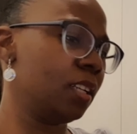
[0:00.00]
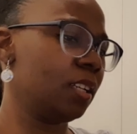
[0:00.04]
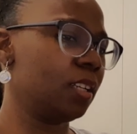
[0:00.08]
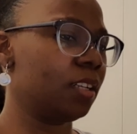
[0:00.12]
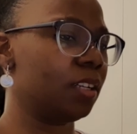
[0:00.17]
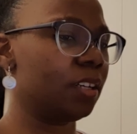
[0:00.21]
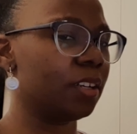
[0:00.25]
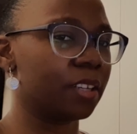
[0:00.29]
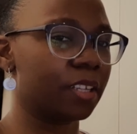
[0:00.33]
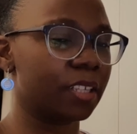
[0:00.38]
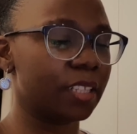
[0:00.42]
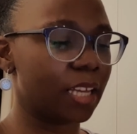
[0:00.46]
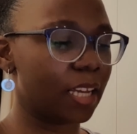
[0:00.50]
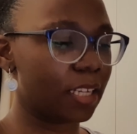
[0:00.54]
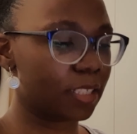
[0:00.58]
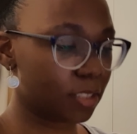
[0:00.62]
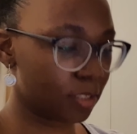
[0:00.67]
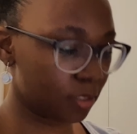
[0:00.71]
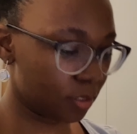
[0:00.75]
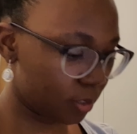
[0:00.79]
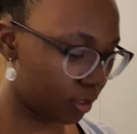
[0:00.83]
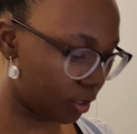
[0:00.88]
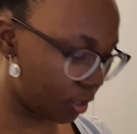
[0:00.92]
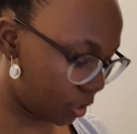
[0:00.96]
Look at
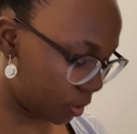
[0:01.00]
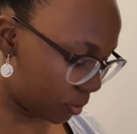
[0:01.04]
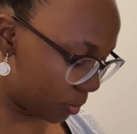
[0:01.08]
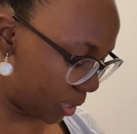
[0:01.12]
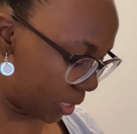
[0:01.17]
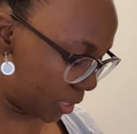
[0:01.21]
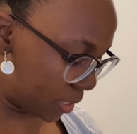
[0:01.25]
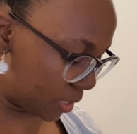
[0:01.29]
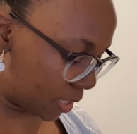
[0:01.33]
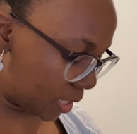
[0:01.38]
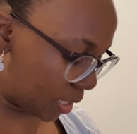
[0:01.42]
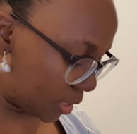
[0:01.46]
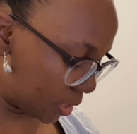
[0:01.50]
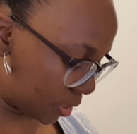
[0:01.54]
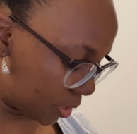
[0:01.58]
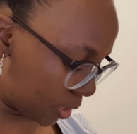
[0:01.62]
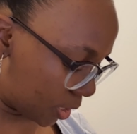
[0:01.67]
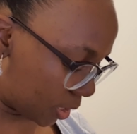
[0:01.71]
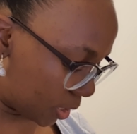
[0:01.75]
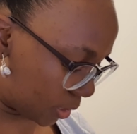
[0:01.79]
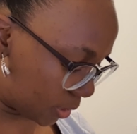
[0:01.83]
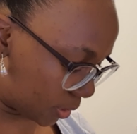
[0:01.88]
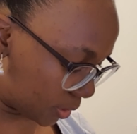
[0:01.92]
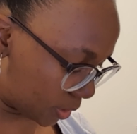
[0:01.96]
that. Oh my days,
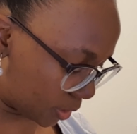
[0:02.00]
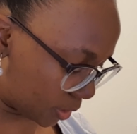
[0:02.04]
y'all.